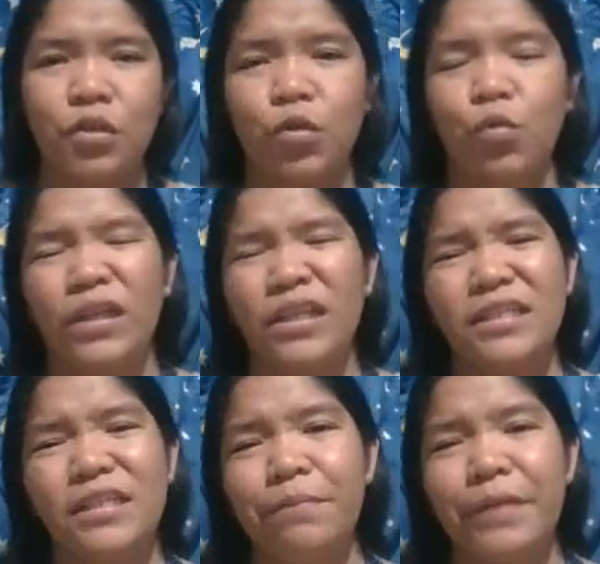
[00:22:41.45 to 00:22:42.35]
So what
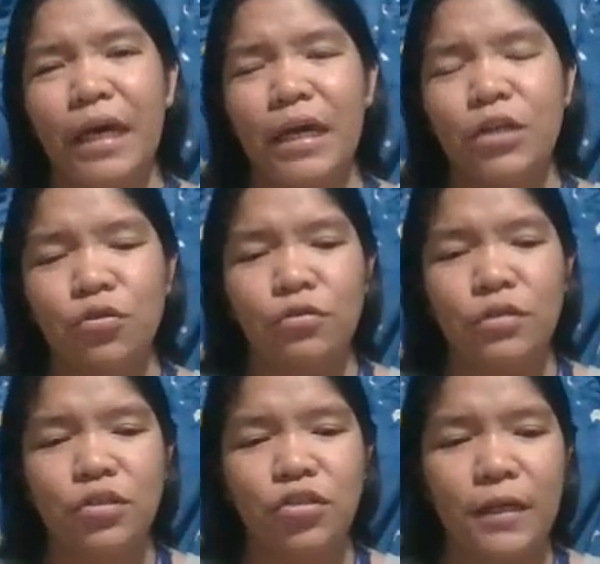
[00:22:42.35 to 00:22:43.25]
is the implication to
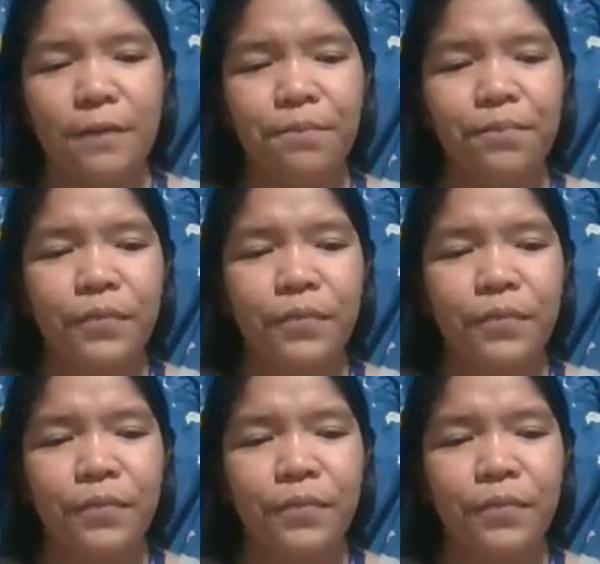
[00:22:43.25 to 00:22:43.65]
teaching?